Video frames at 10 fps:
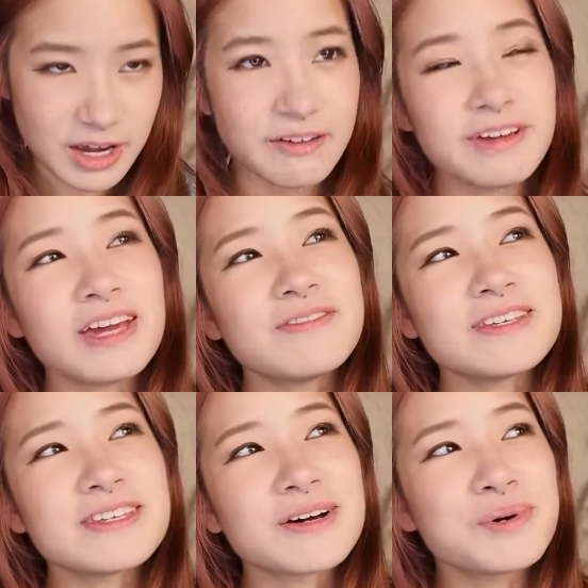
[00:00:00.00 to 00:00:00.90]
I think ever
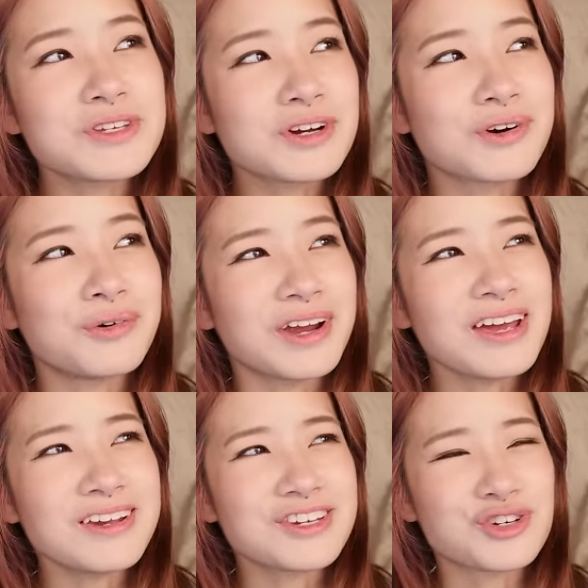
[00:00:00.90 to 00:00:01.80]
since I went to
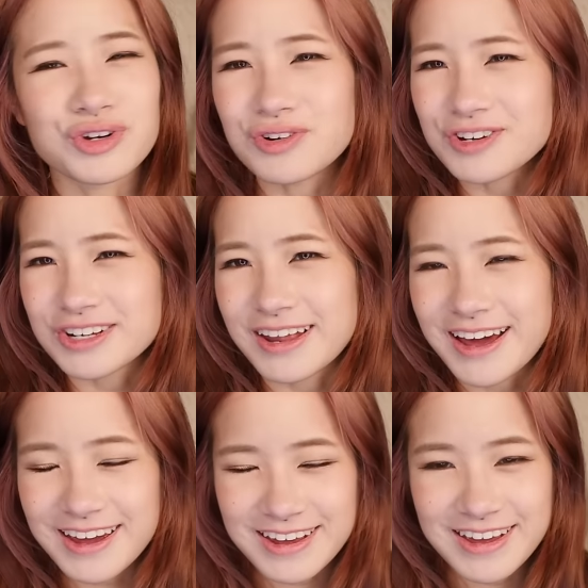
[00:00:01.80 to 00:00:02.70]
Korea in June or
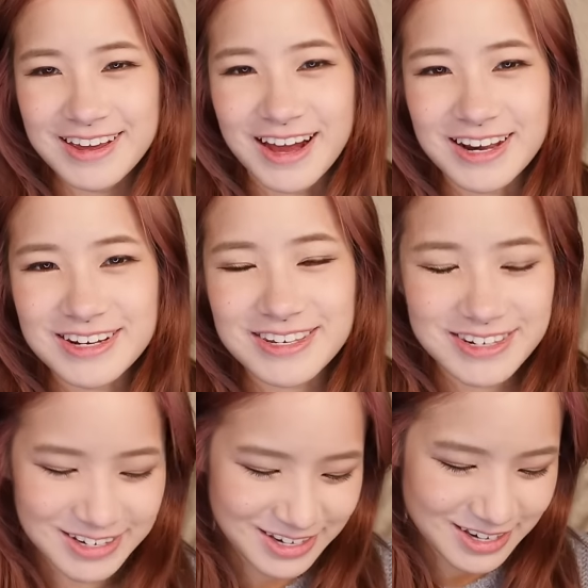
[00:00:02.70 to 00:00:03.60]
July I just